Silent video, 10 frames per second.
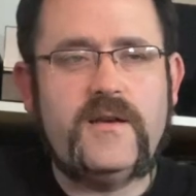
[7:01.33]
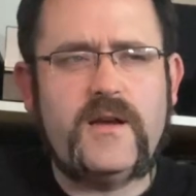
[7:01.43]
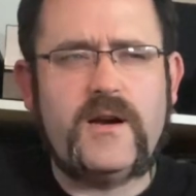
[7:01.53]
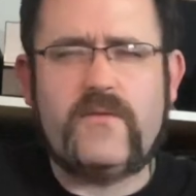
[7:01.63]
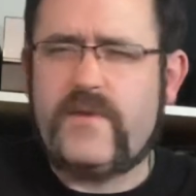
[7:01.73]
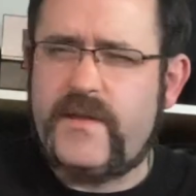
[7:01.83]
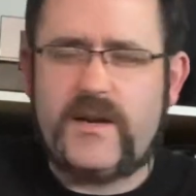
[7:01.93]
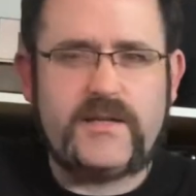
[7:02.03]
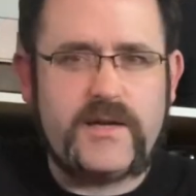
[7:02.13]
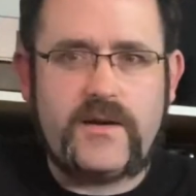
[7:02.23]
I read that, I
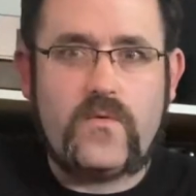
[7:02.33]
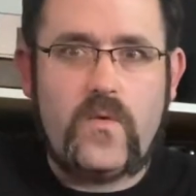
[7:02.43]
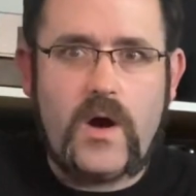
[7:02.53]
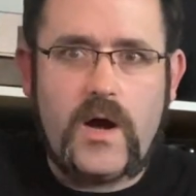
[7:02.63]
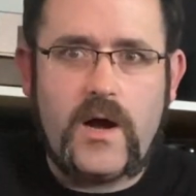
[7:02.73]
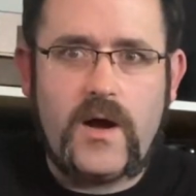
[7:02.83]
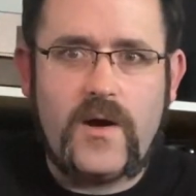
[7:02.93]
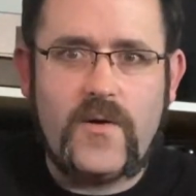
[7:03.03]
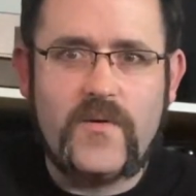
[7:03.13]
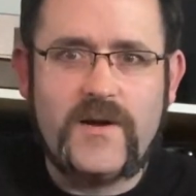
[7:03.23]
was like,
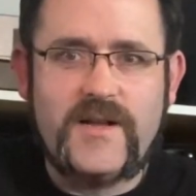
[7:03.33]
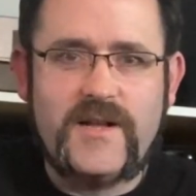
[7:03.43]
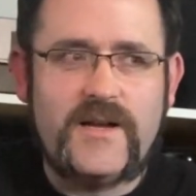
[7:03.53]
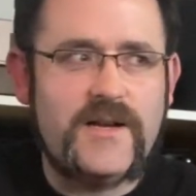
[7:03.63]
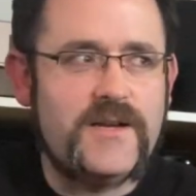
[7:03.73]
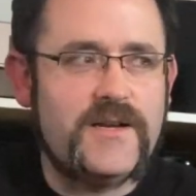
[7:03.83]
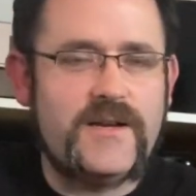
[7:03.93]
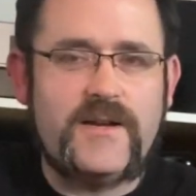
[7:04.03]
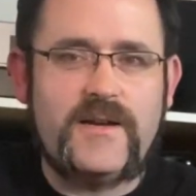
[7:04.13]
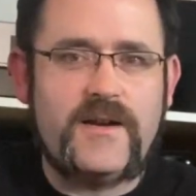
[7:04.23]
wow,
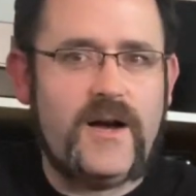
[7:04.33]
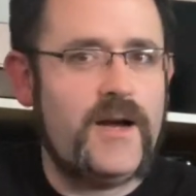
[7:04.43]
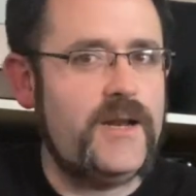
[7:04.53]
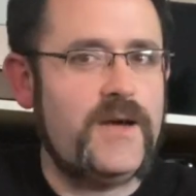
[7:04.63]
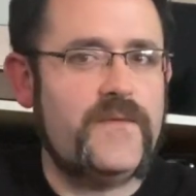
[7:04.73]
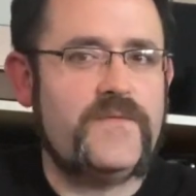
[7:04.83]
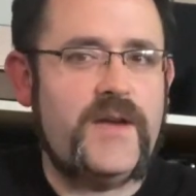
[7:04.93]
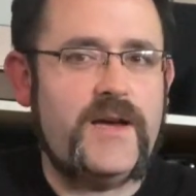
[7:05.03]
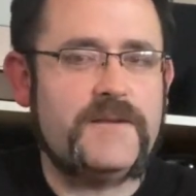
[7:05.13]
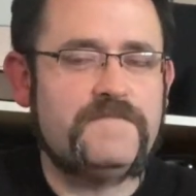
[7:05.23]
I love
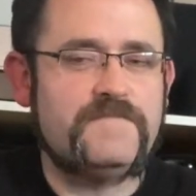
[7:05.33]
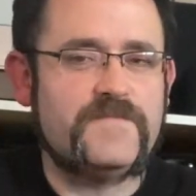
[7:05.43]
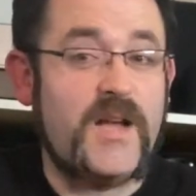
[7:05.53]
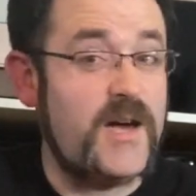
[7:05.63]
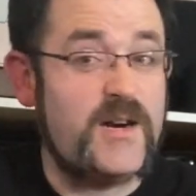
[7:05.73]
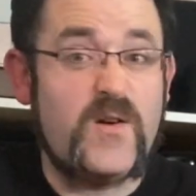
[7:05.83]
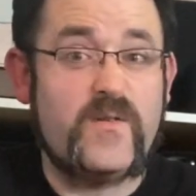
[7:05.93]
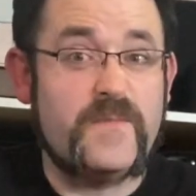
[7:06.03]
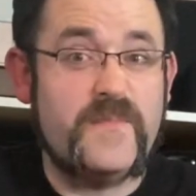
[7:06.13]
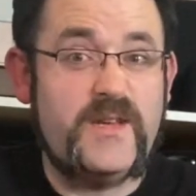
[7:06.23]
that. I don't know what
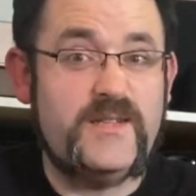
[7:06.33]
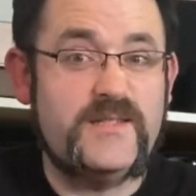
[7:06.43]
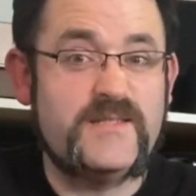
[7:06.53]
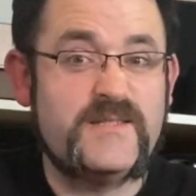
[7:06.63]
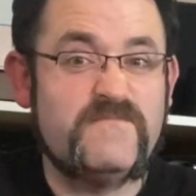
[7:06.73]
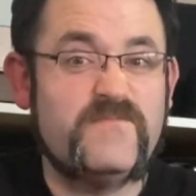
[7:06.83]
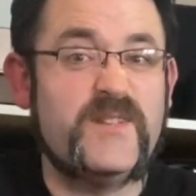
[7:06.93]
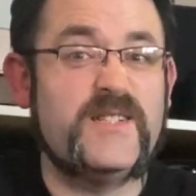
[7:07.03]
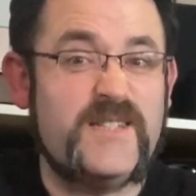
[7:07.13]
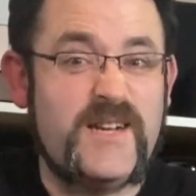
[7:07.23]
it means, but
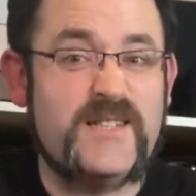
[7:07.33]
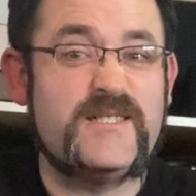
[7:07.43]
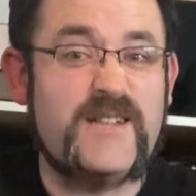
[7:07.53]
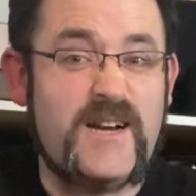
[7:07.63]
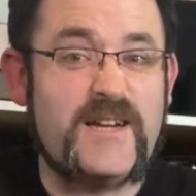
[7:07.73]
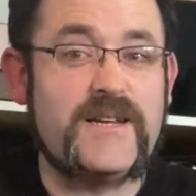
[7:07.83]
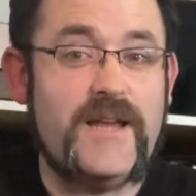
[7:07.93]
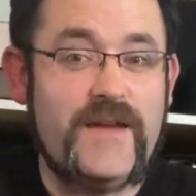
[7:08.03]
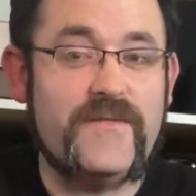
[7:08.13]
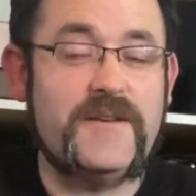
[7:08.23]
it sounds dark and
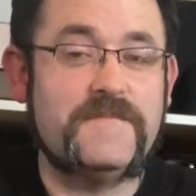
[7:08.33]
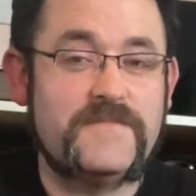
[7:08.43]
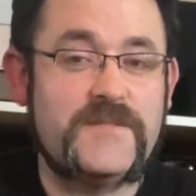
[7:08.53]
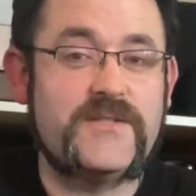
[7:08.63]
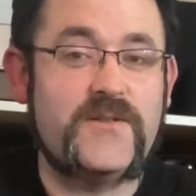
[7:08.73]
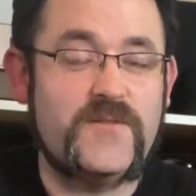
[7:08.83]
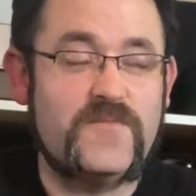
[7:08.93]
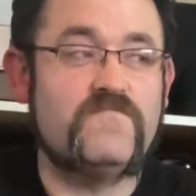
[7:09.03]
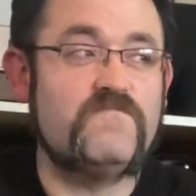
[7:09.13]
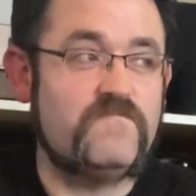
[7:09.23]
heavy, so
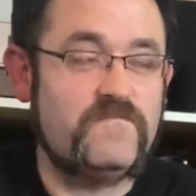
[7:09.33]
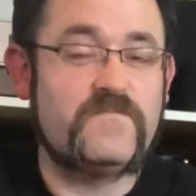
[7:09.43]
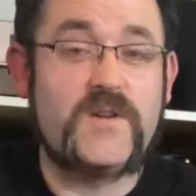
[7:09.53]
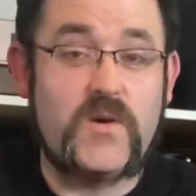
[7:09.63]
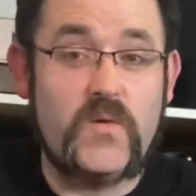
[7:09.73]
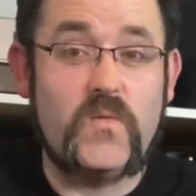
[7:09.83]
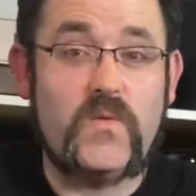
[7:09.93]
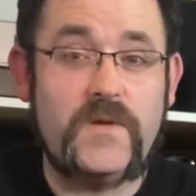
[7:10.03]
cool.